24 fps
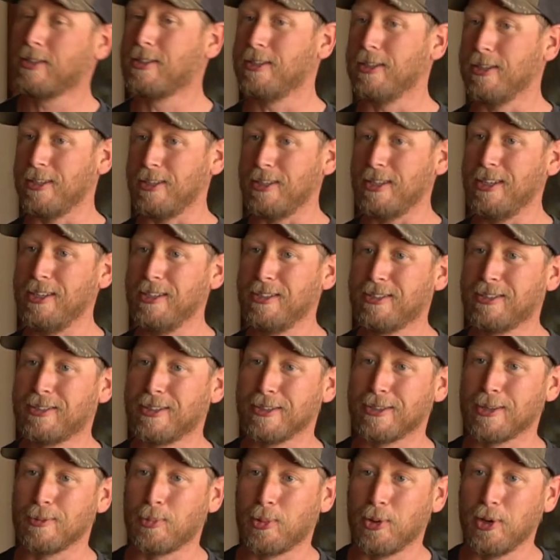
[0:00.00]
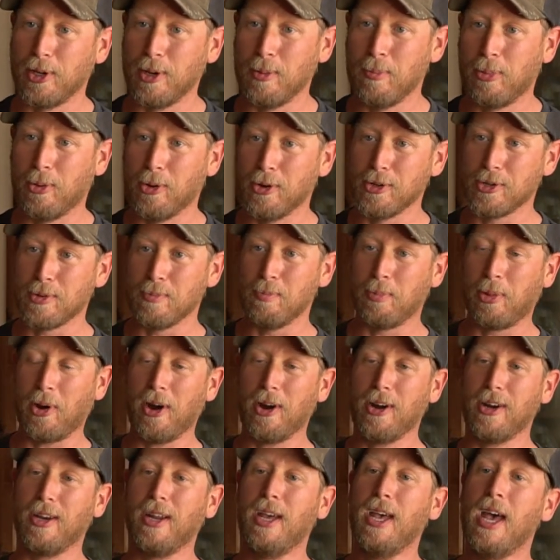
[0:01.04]
to yeast. That's a pretty important
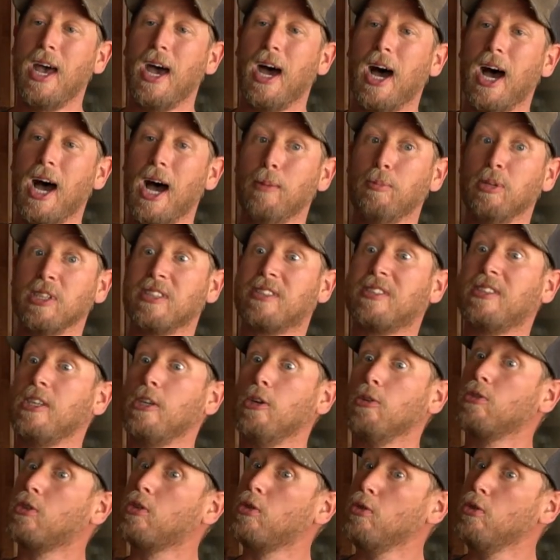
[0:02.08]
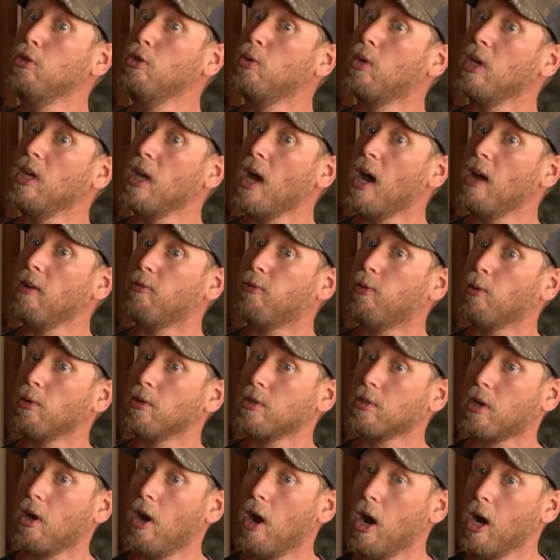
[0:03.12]
part. But CO2, you cannot
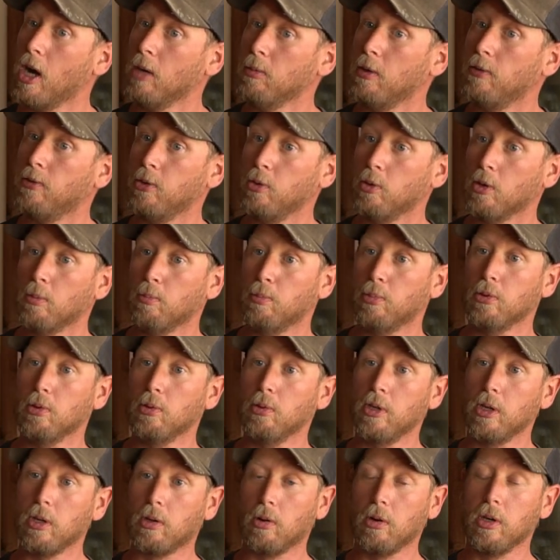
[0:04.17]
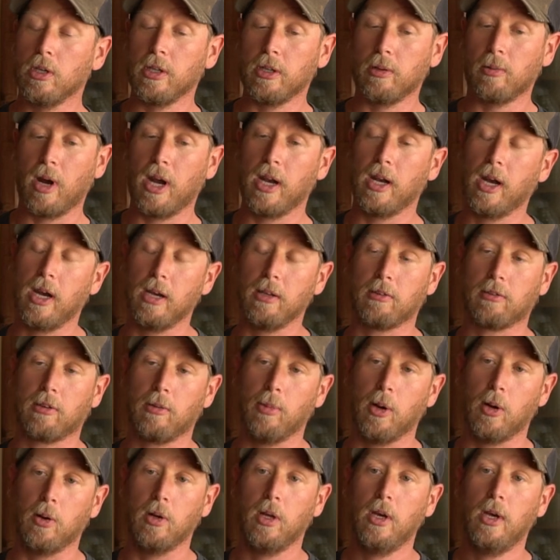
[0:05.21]
force carb if you are brewing according to the
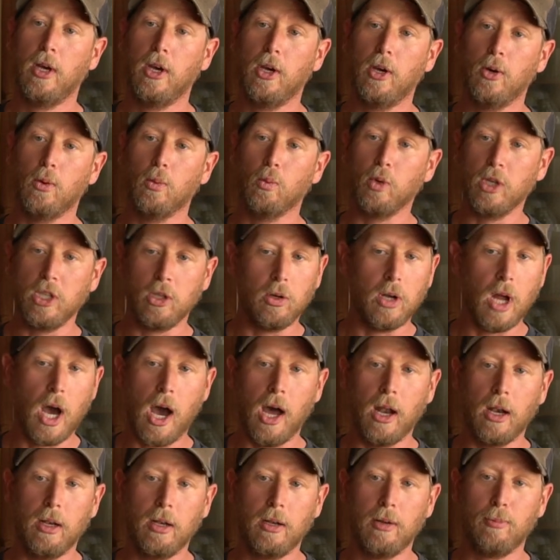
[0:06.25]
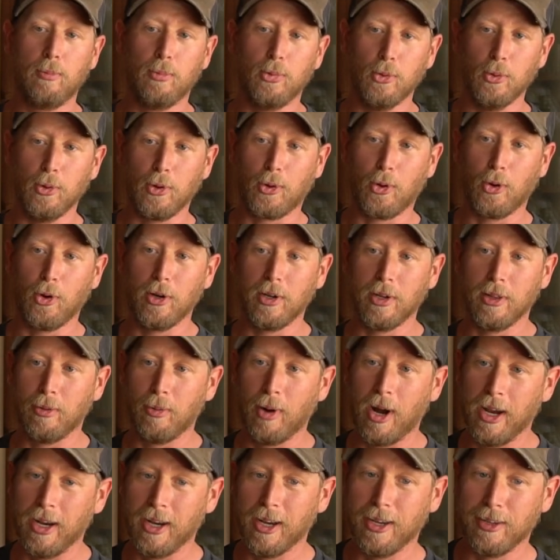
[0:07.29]
Reinheitsgebot. We do not brew according to the
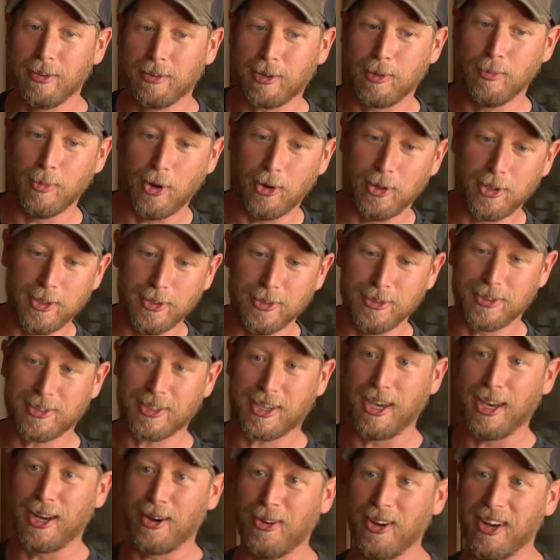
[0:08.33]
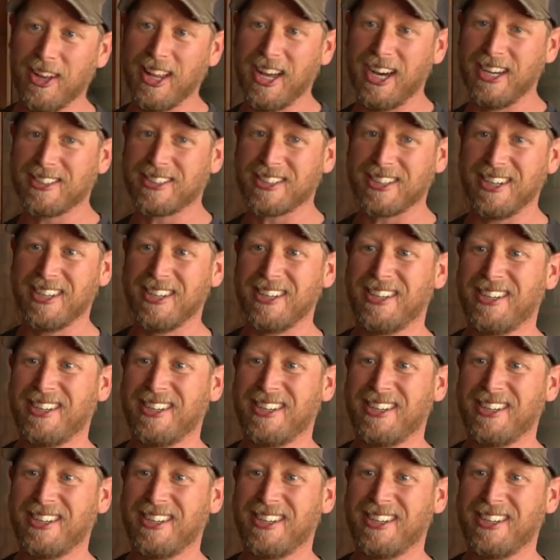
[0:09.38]
Reinheitsgebot here in Skagway, Alaska.